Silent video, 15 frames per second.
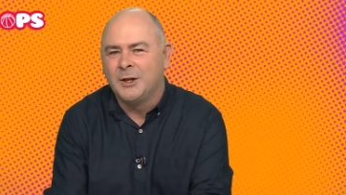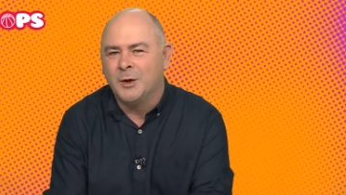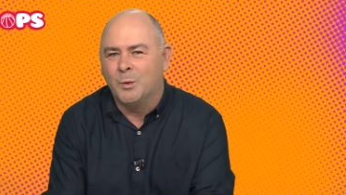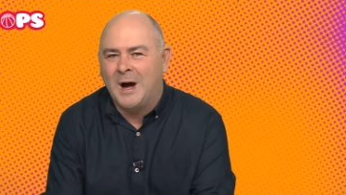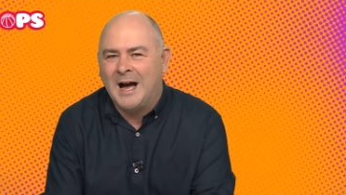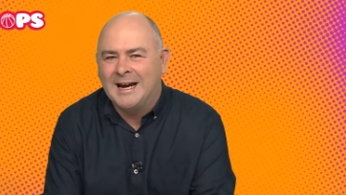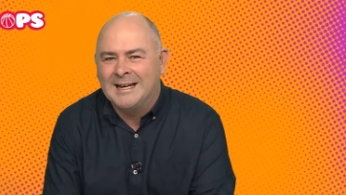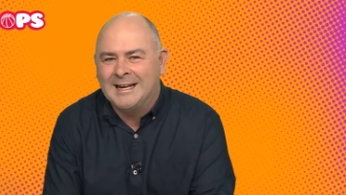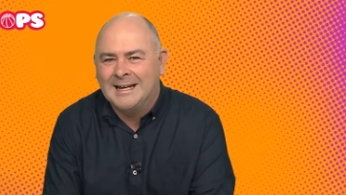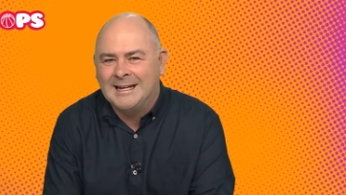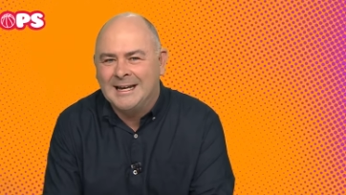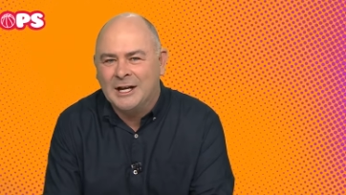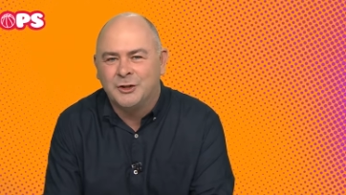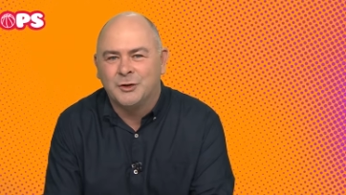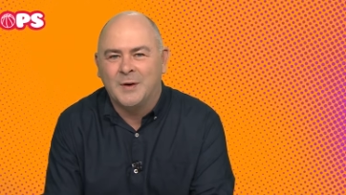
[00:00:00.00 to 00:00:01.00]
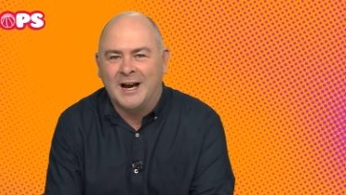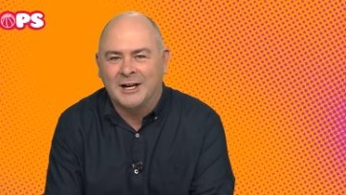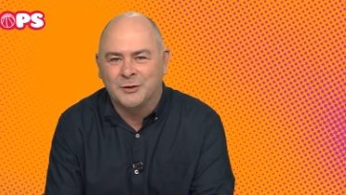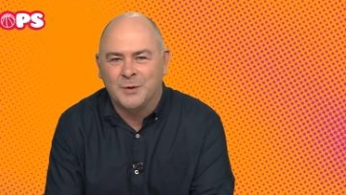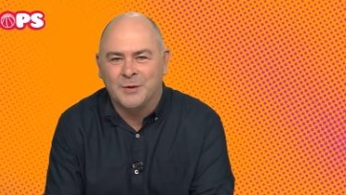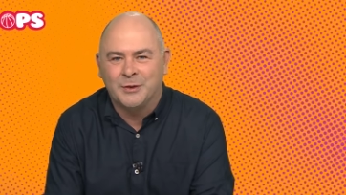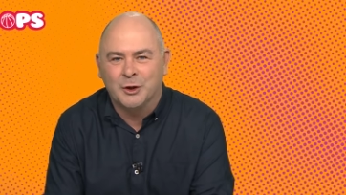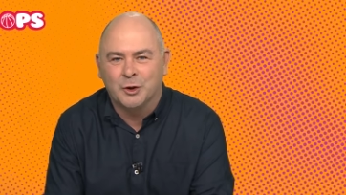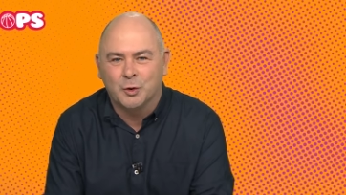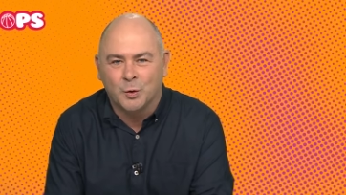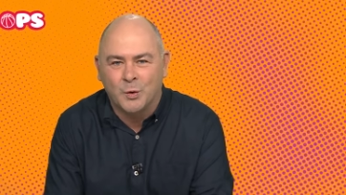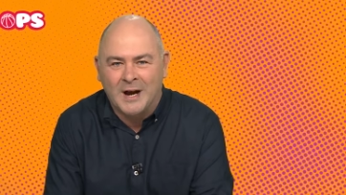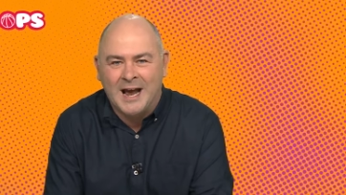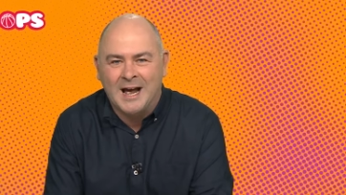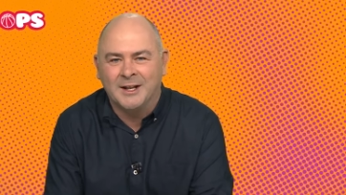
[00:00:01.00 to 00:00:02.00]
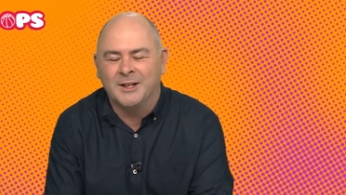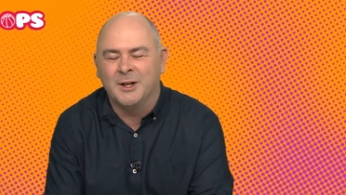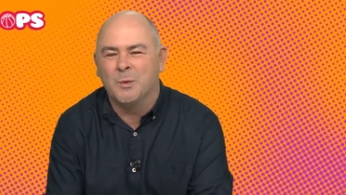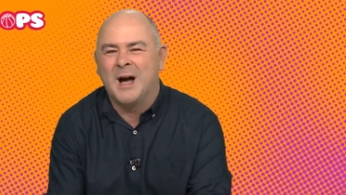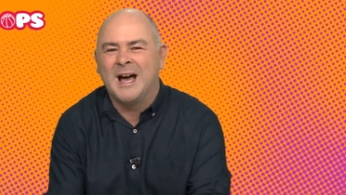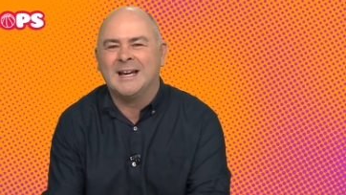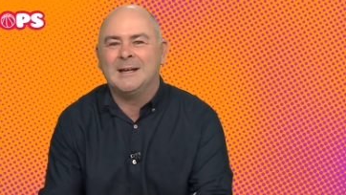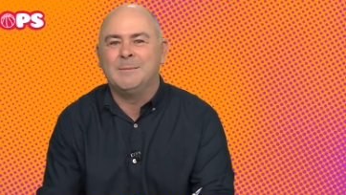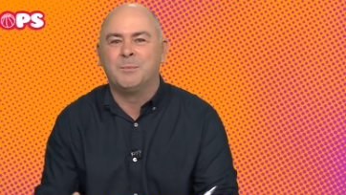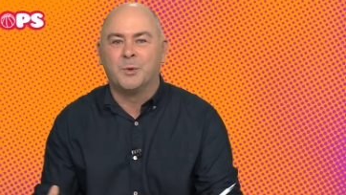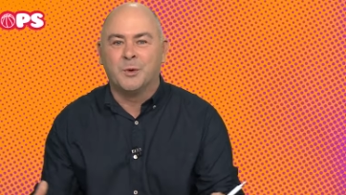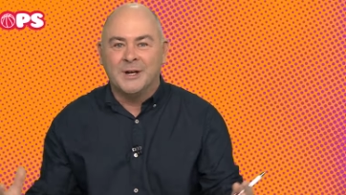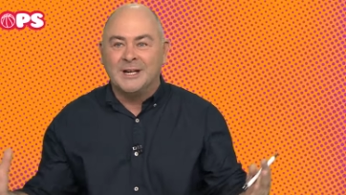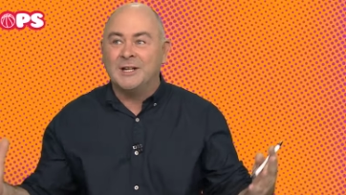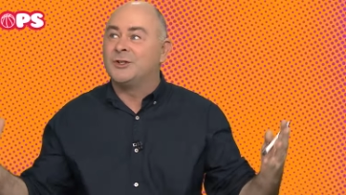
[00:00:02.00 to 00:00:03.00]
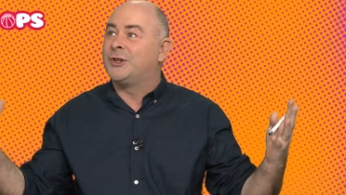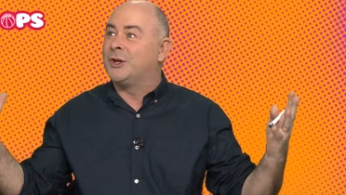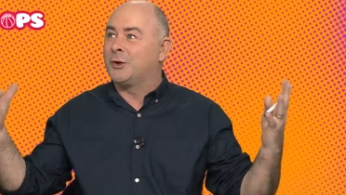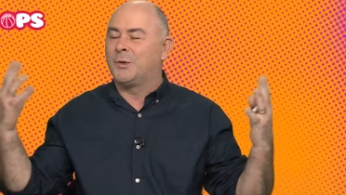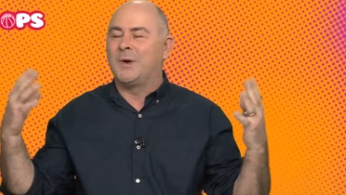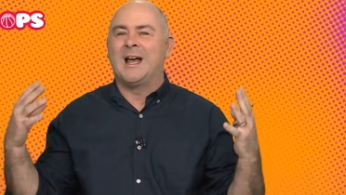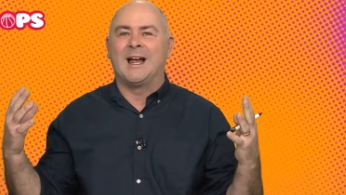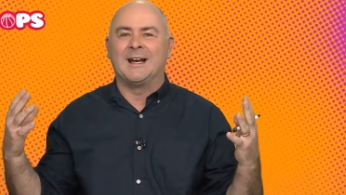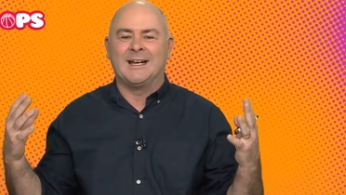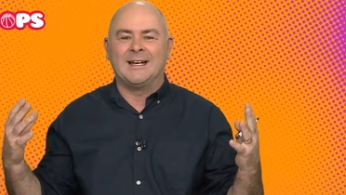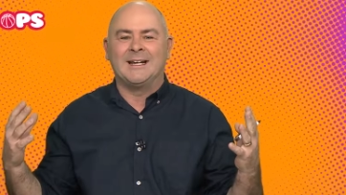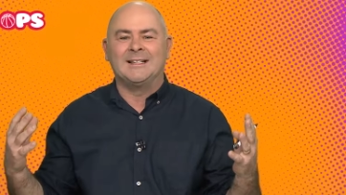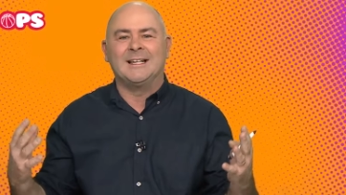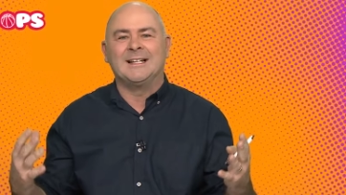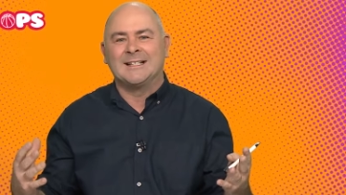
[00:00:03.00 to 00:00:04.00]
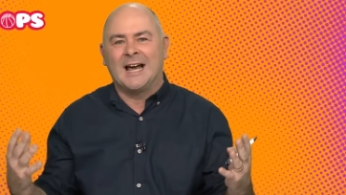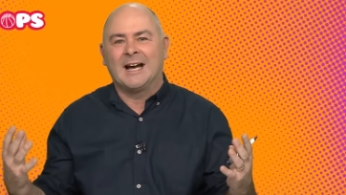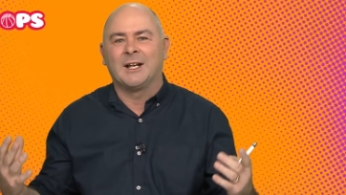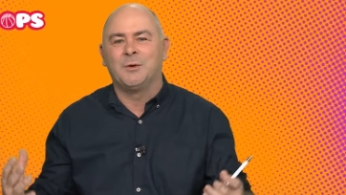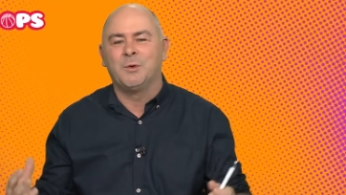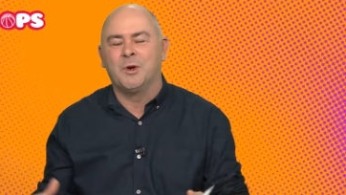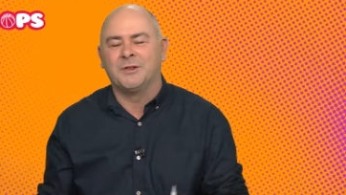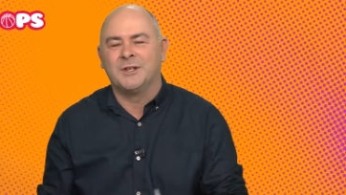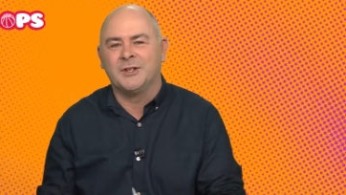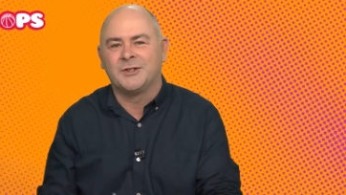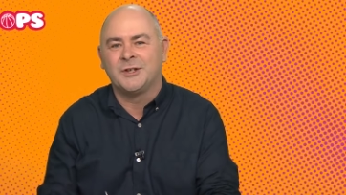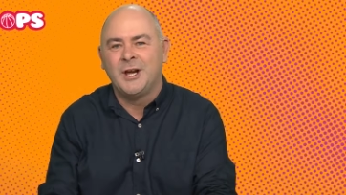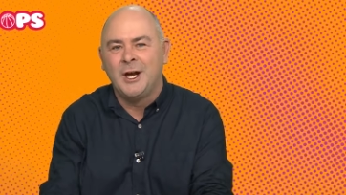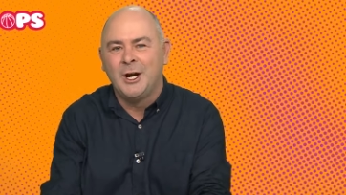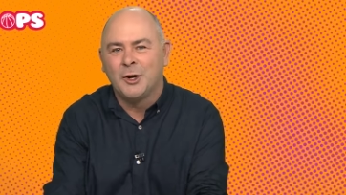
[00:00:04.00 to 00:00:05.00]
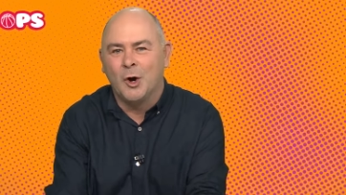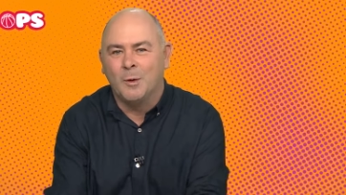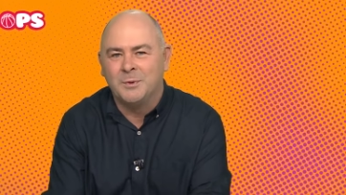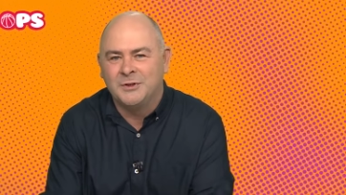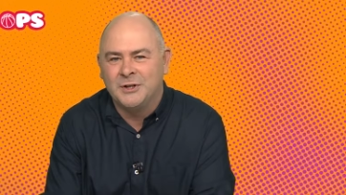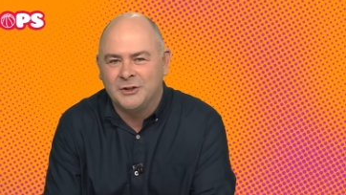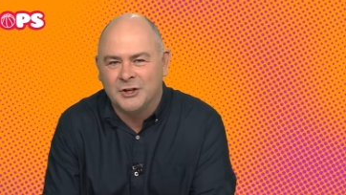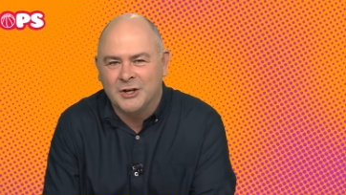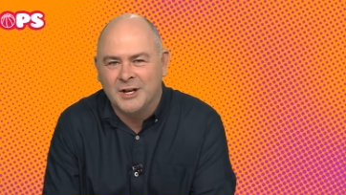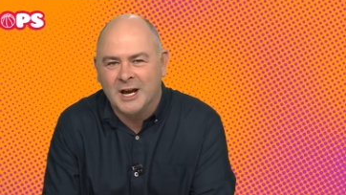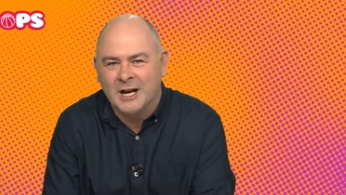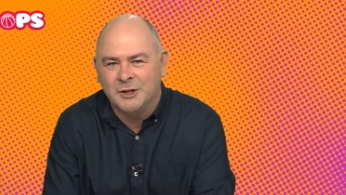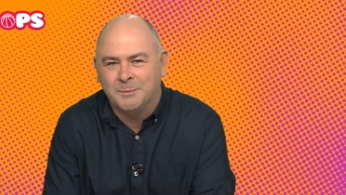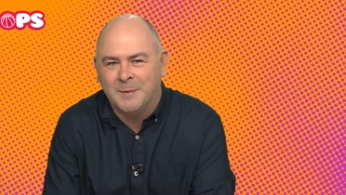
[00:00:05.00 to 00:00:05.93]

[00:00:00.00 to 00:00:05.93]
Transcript: The way he interacts with the crowd and the way he brings the crowd in is exactly what this competition needs.